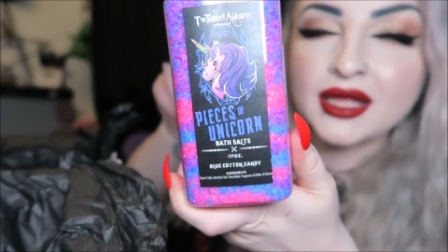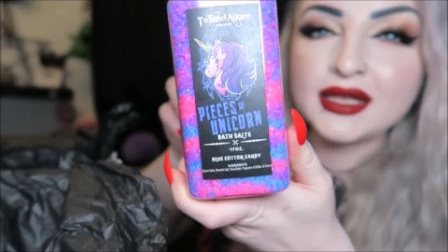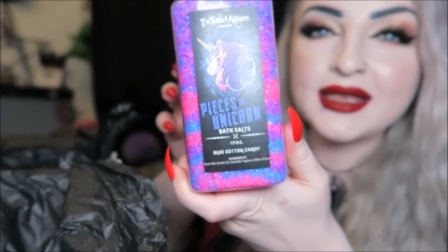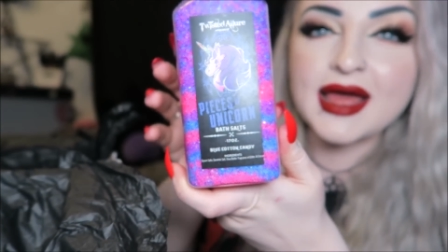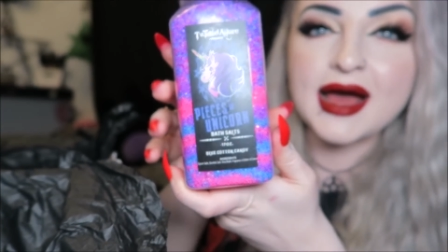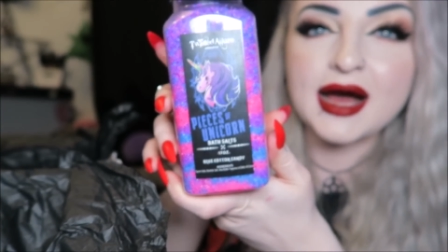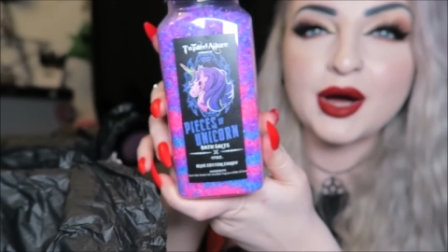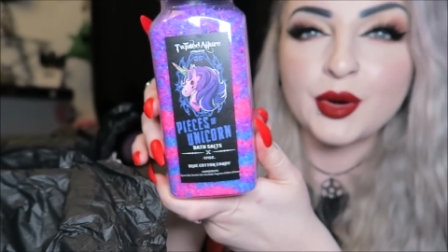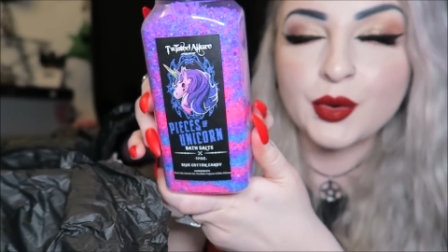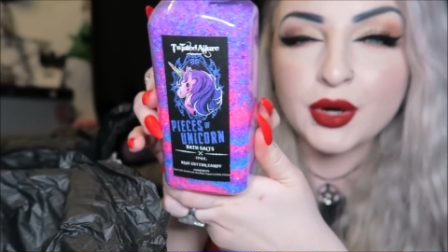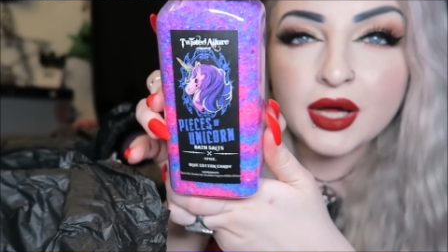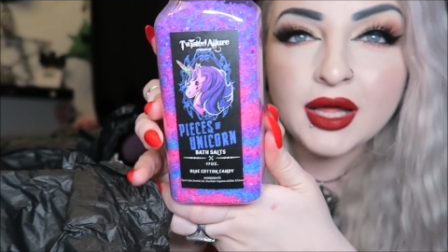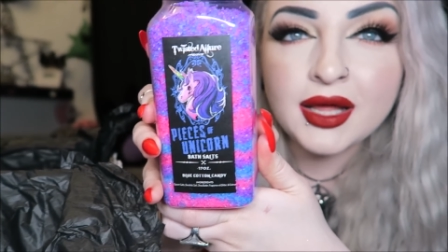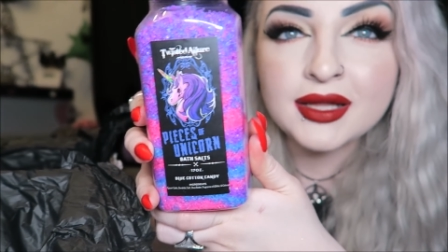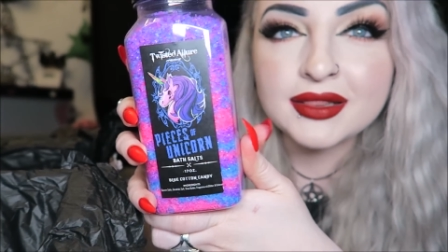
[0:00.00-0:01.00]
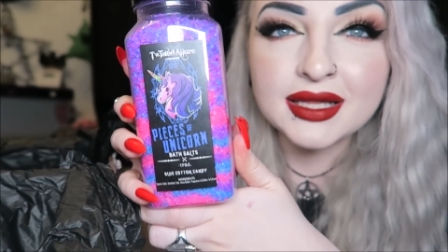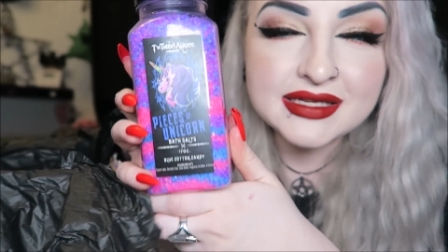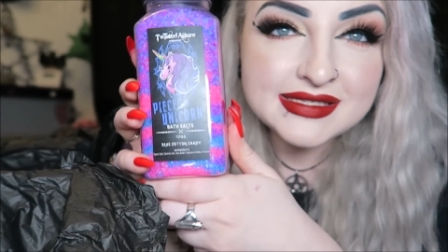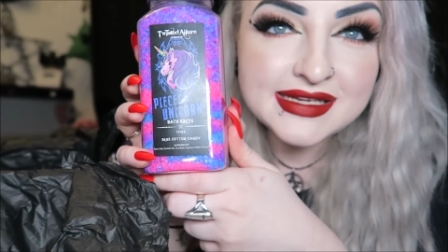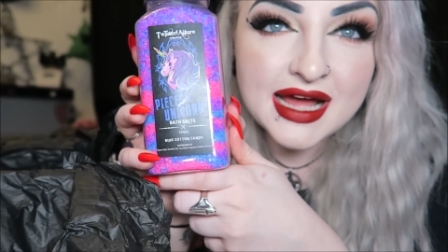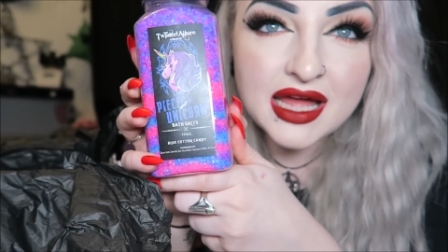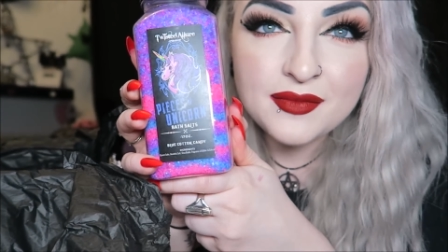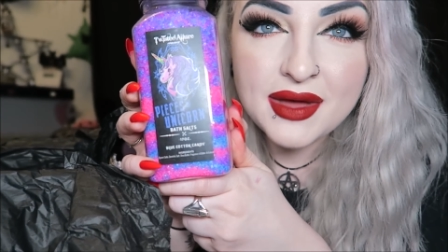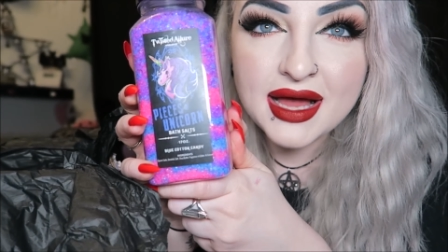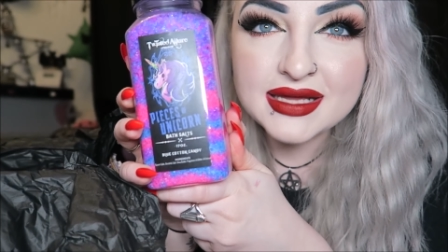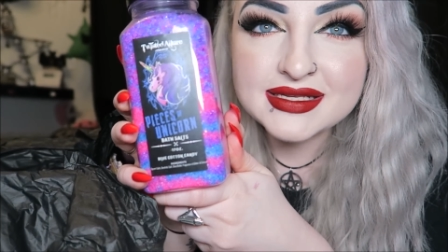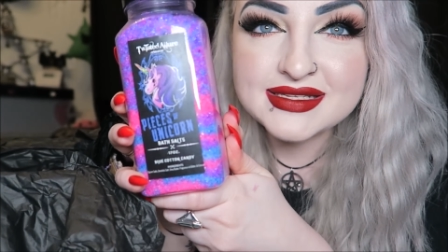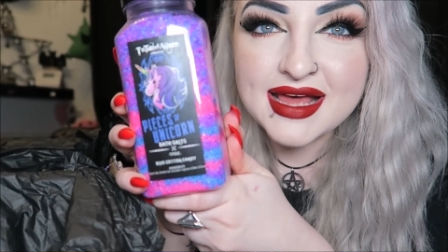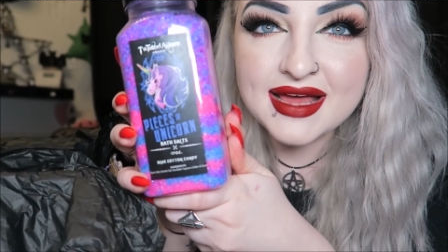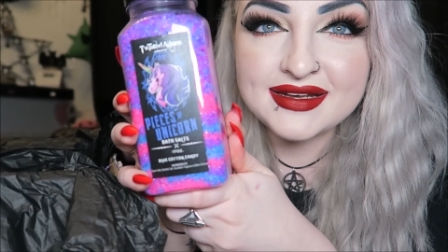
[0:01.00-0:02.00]
now last time
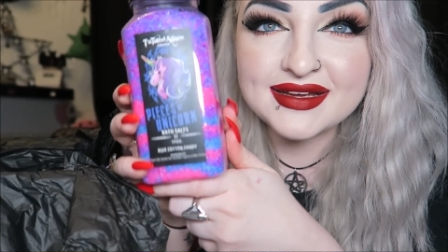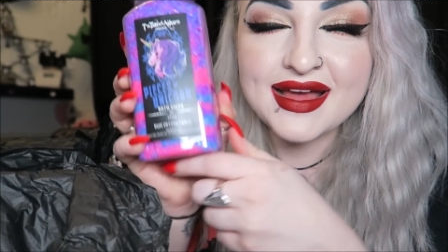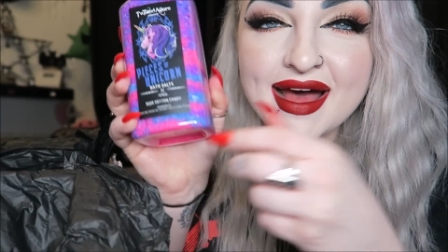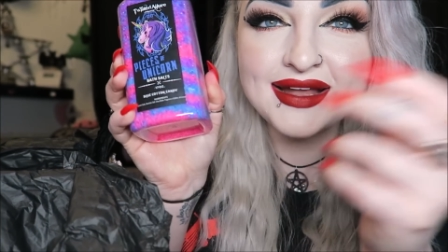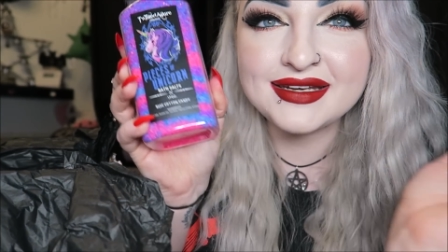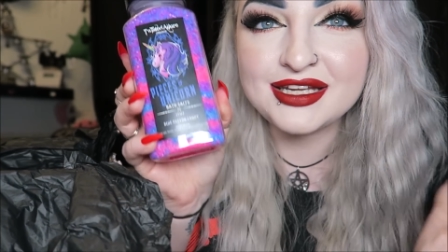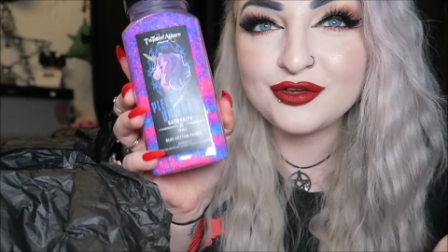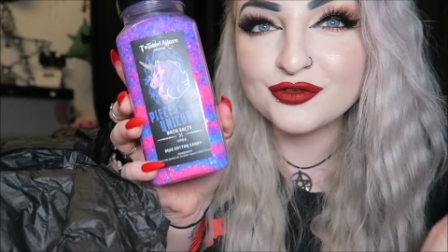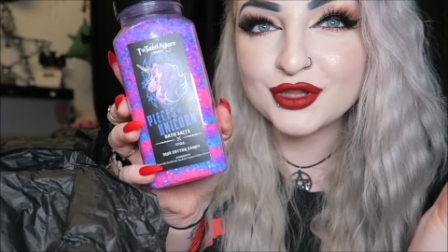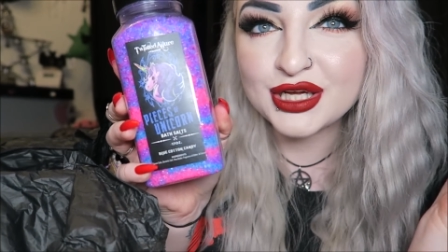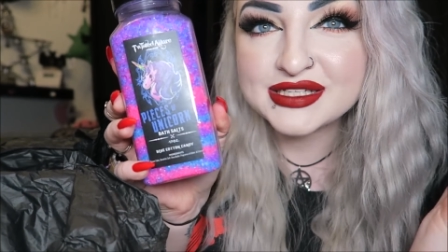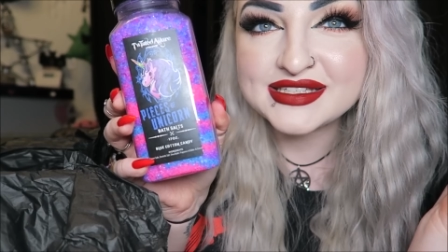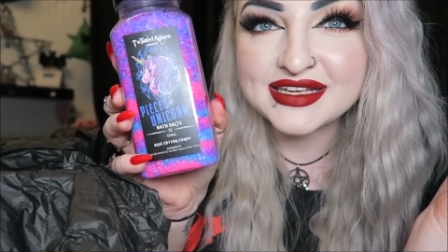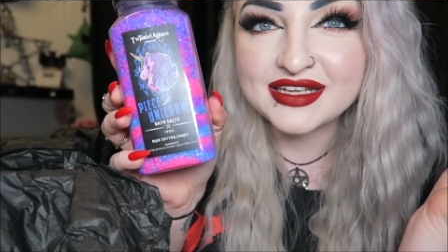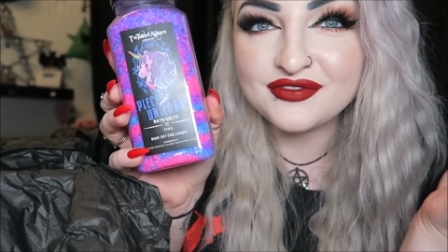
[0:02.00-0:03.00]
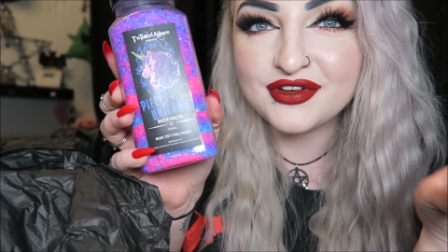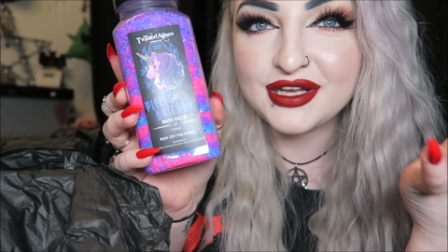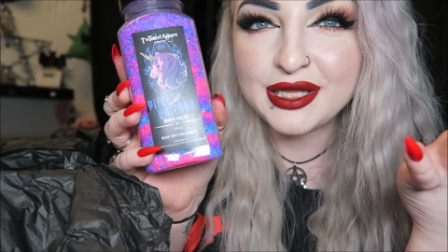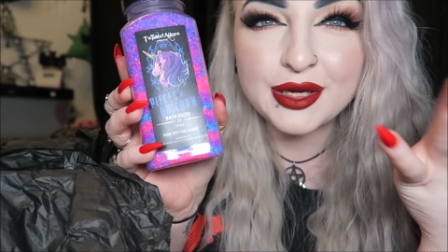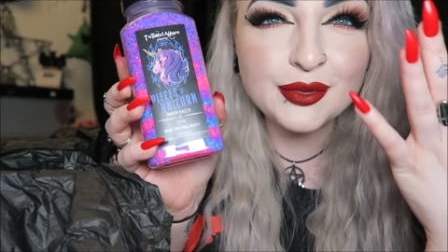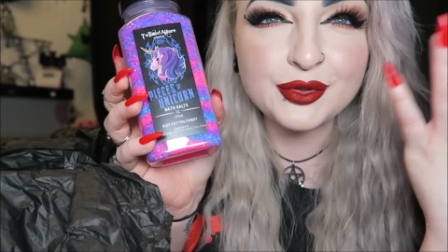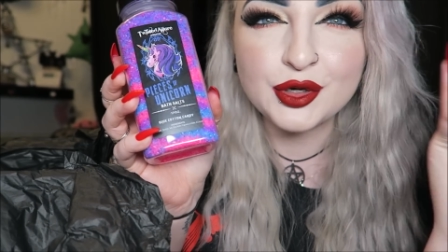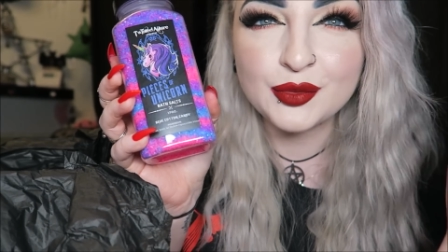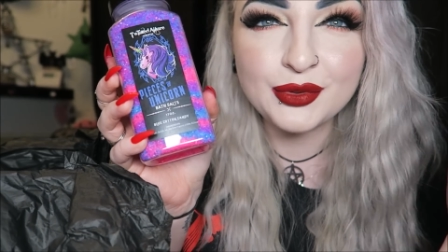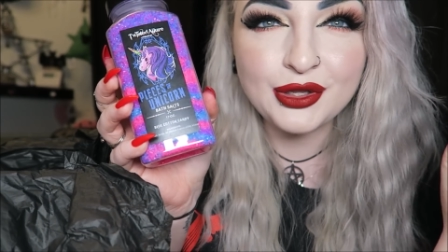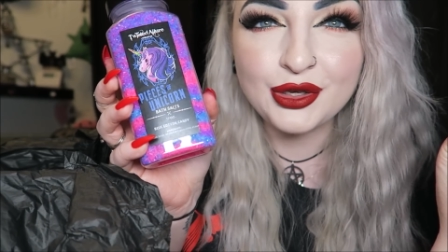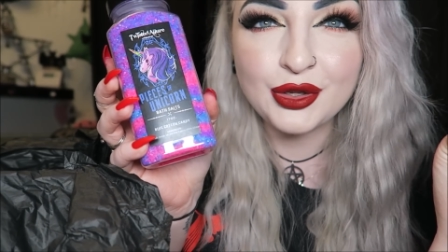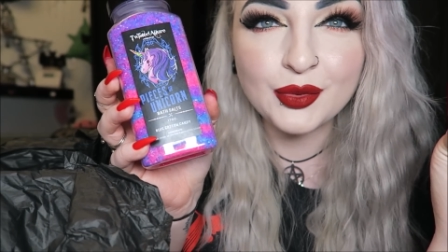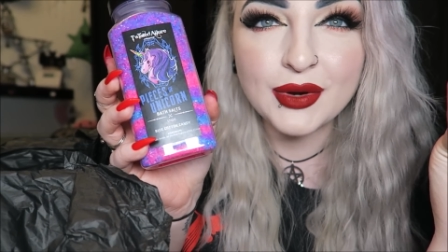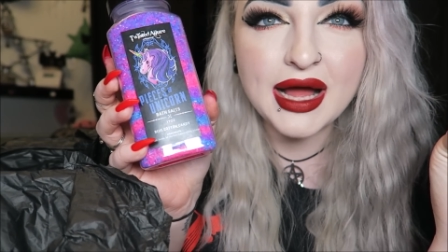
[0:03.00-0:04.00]
i said candy floss in a video
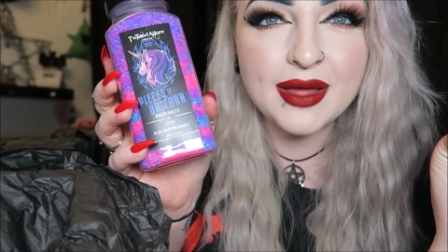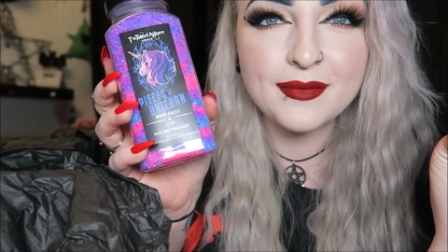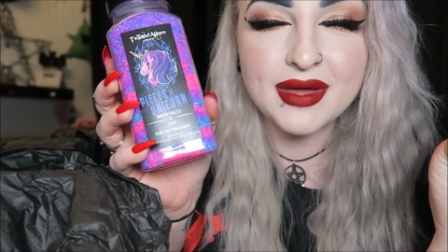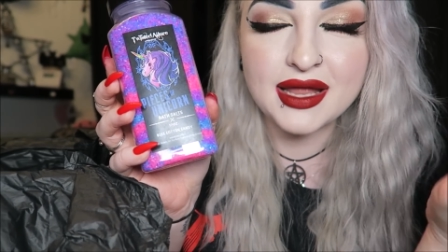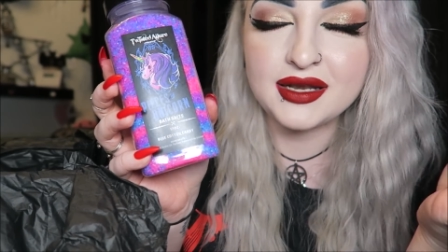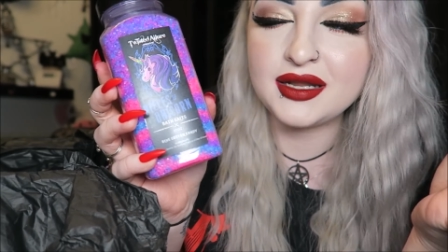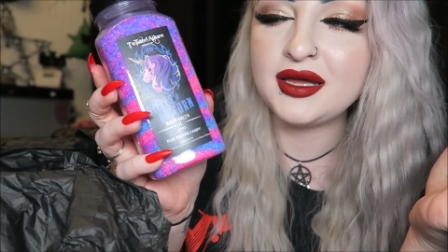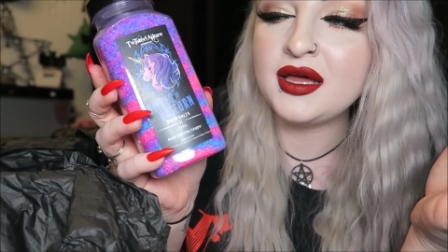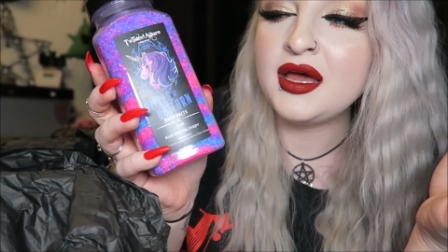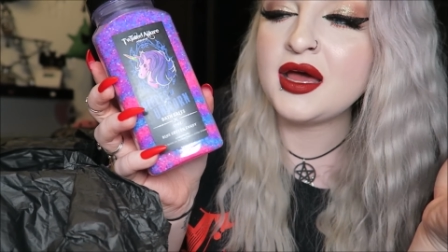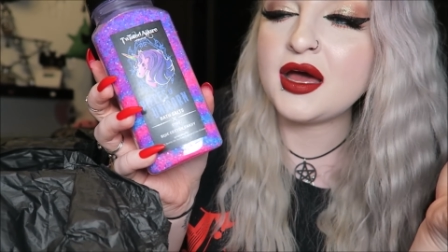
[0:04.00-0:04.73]
nobody knew what i meant